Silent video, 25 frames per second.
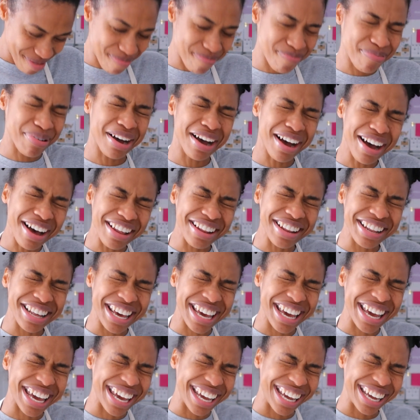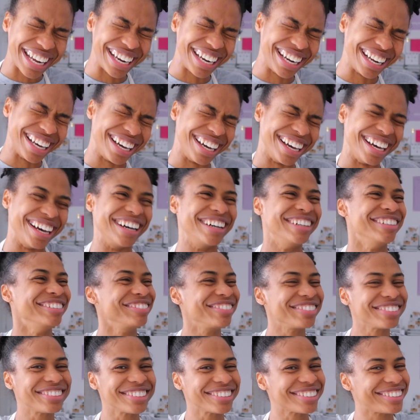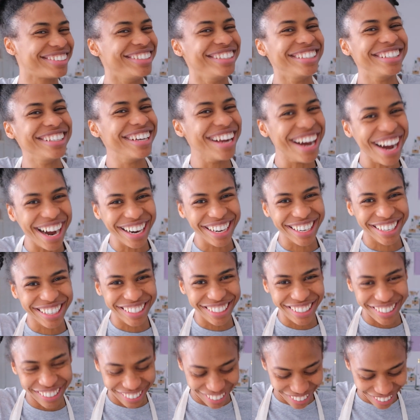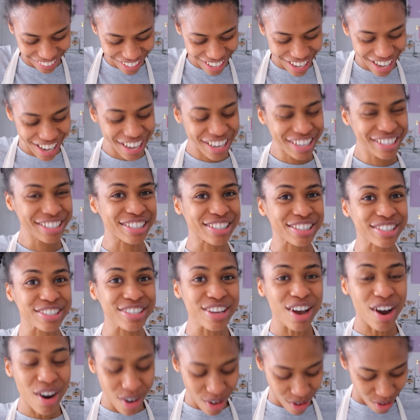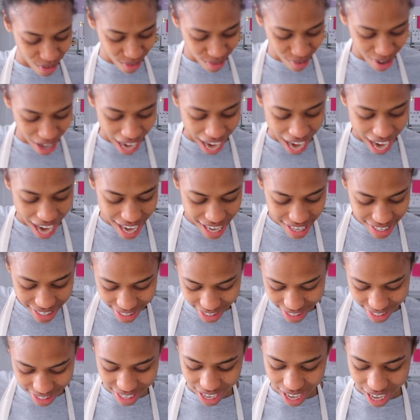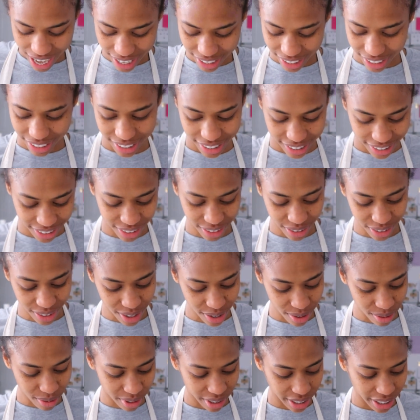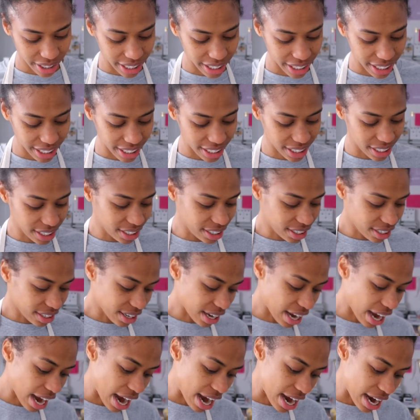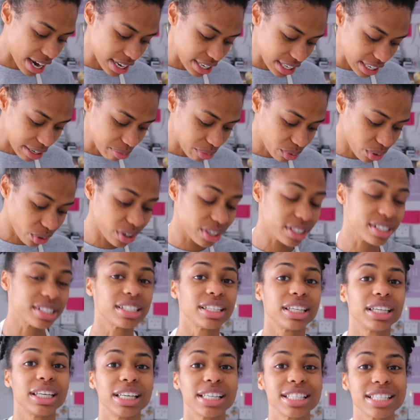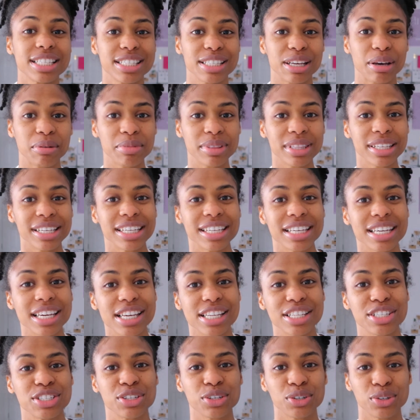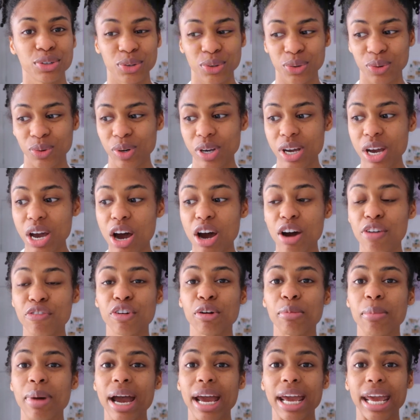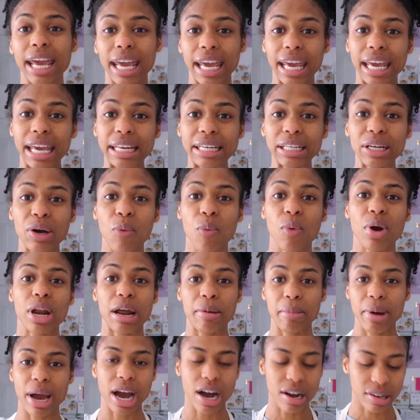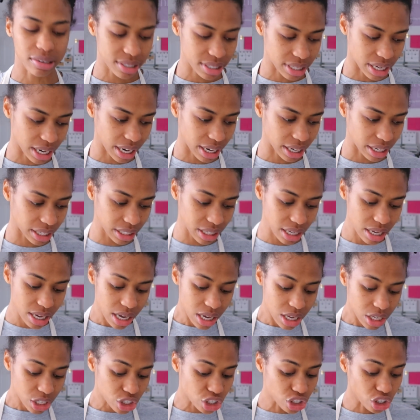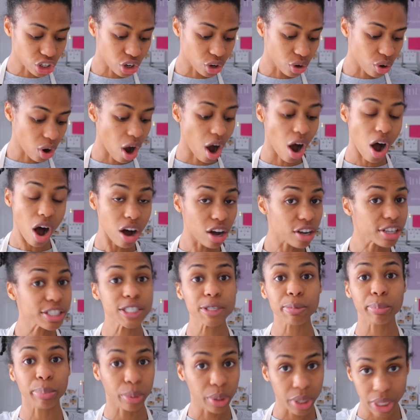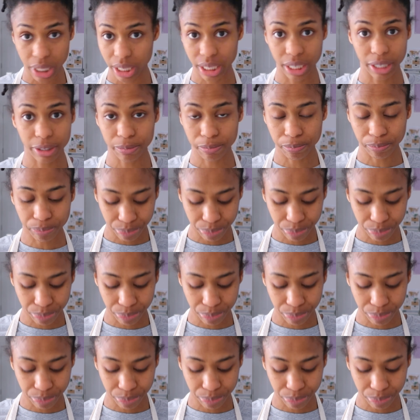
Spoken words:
pollen, which is not good. So I decided, you know what? I am going to get something to cover my head when I'm outside. So all spring,